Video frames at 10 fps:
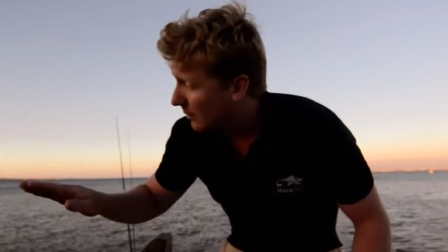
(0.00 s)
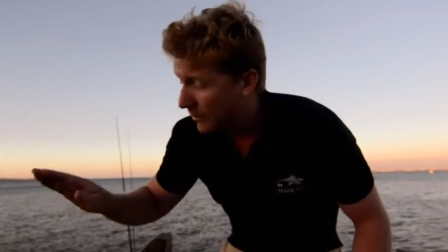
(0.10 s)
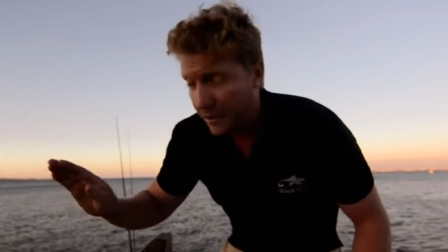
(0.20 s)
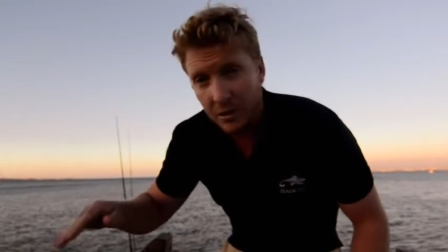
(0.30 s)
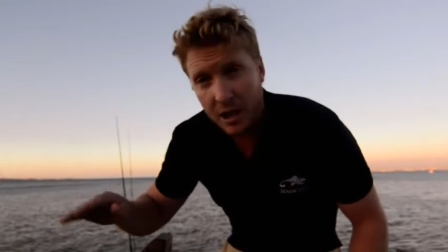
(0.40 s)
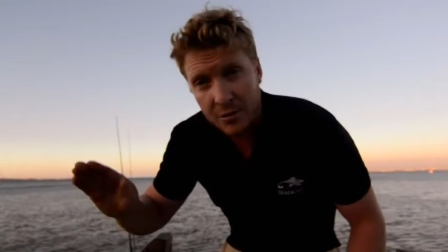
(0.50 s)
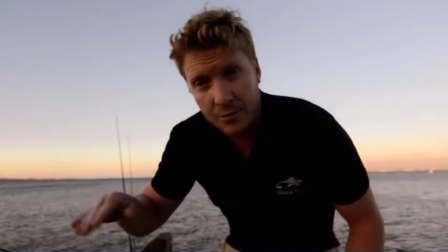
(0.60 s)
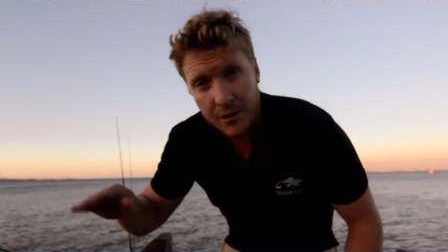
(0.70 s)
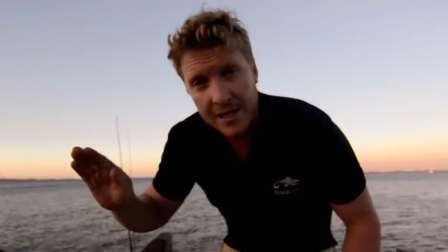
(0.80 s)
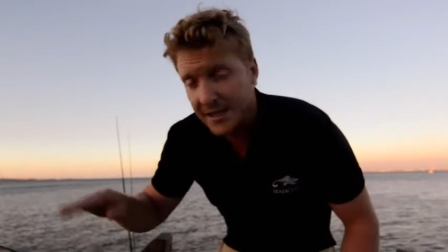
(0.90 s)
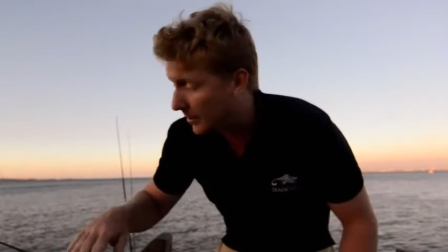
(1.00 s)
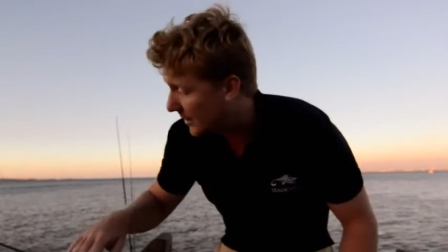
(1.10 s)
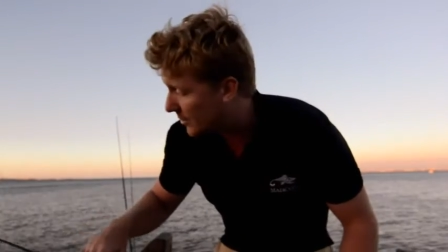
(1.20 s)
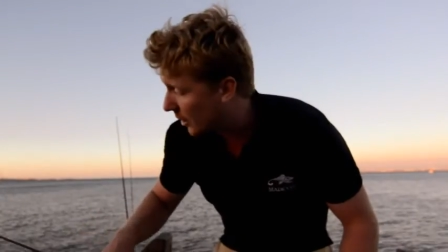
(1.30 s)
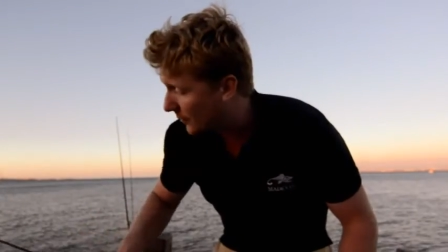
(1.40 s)
with a nice reasonably
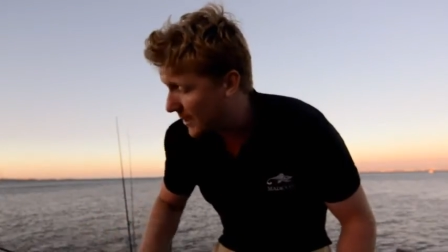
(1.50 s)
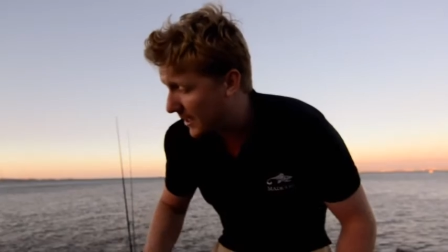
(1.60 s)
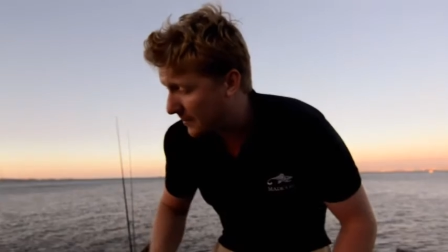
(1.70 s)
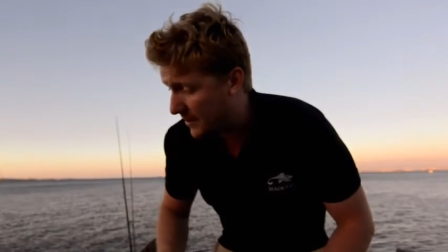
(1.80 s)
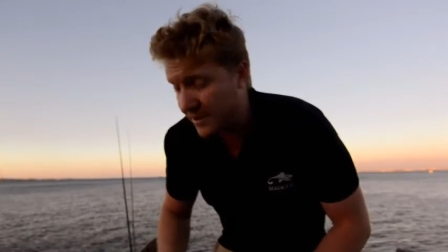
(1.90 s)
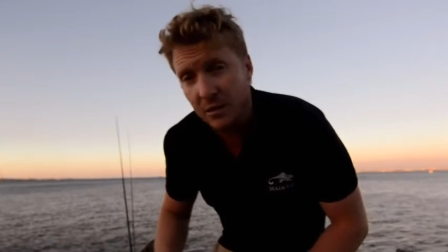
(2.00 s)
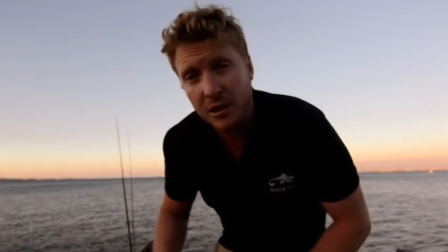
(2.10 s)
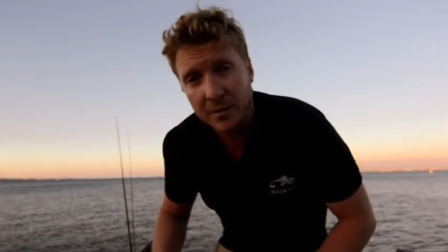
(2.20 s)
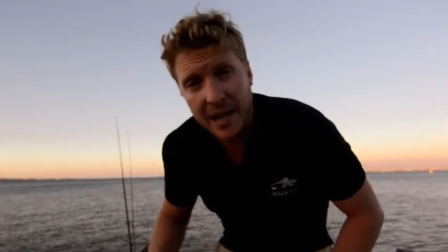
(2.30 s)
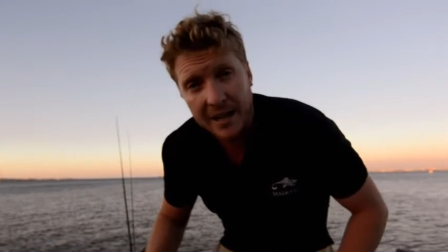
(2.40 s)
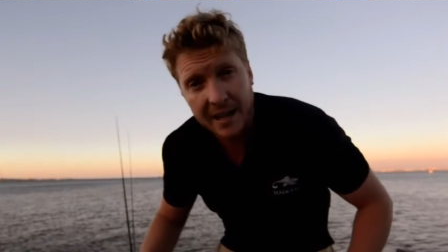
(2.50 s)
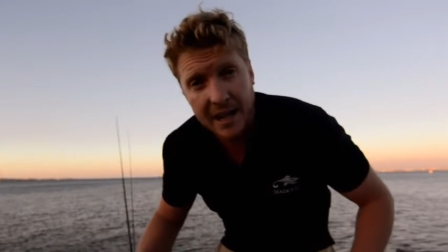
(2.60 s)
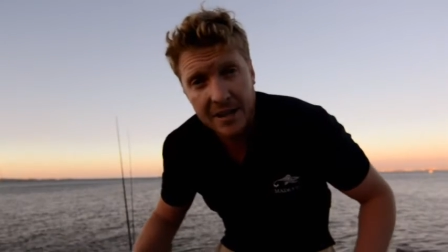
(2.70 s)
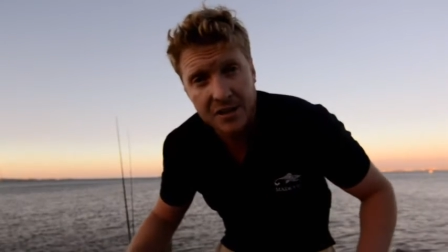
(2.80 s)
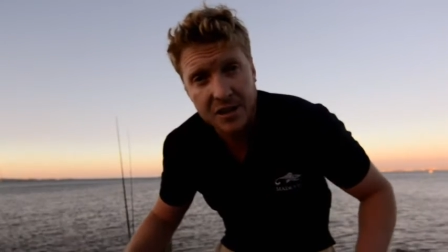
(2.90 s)
soft tip that's still going to be able to
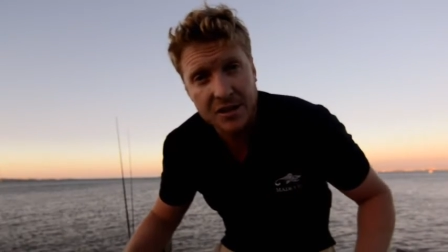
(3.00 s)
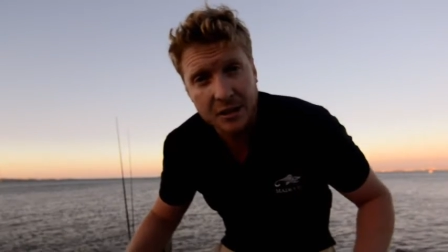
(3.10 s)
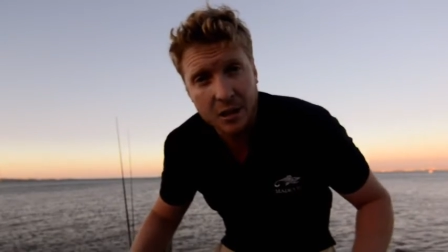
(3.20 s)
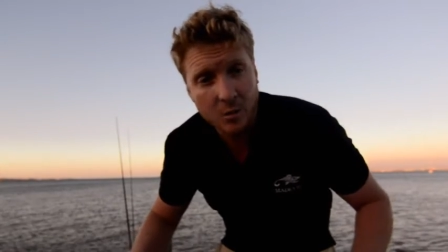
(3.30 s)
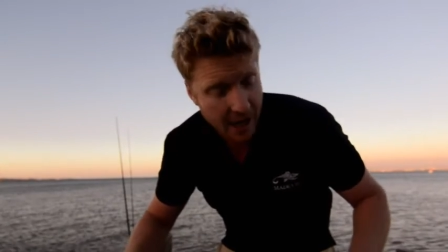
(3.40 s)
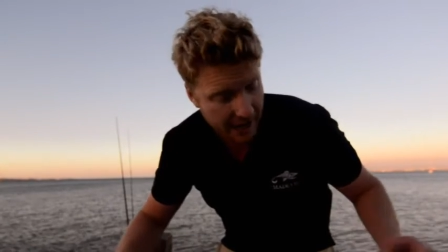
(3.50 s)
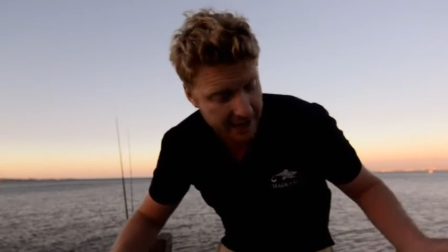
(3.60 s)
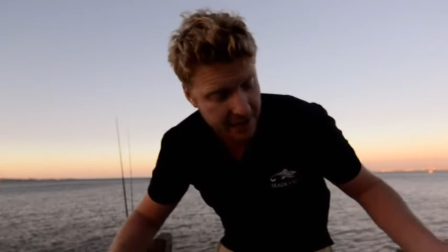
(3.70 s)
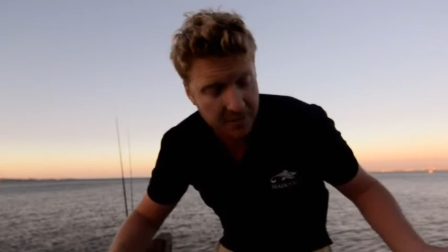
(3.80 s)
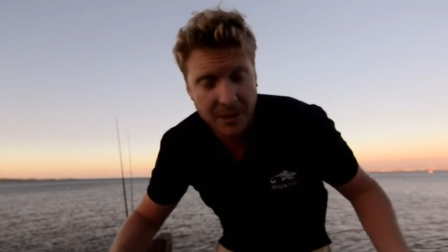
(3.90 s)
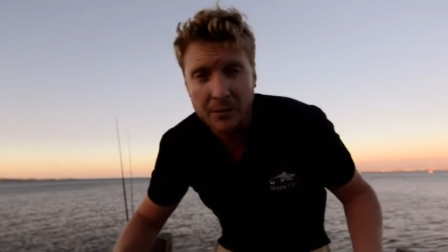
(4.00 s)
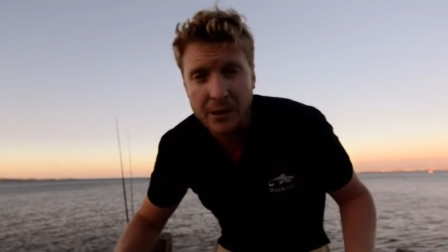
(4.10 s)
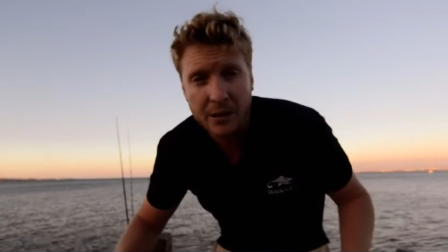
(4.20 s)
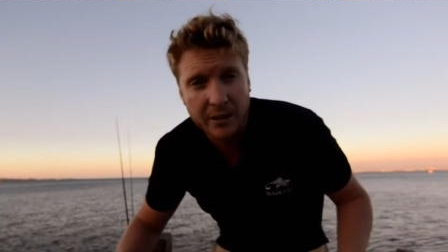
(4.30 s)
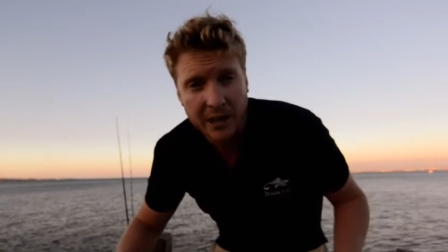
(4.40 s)
cast jigs a long way, and it's going to be a
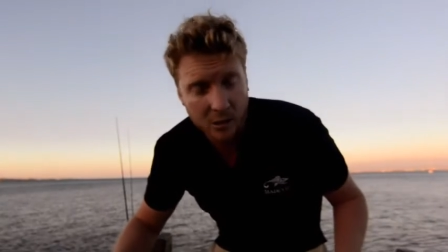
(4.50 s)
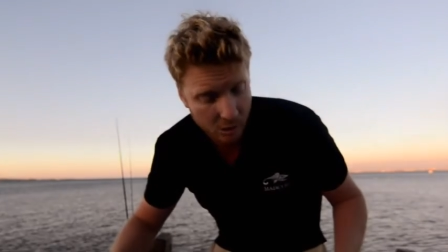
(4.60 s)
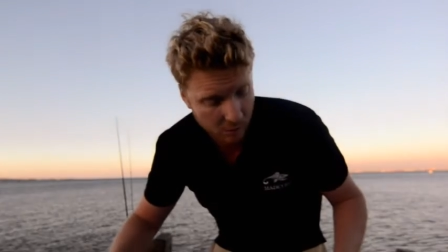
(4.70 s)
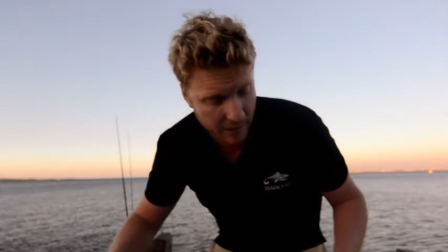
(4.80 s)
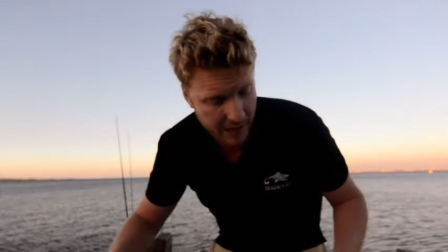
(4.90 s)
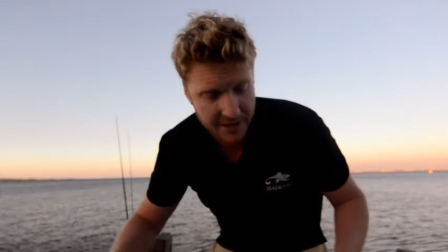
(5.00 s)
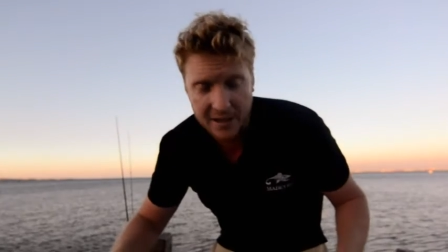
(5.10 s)
really good all-rounder.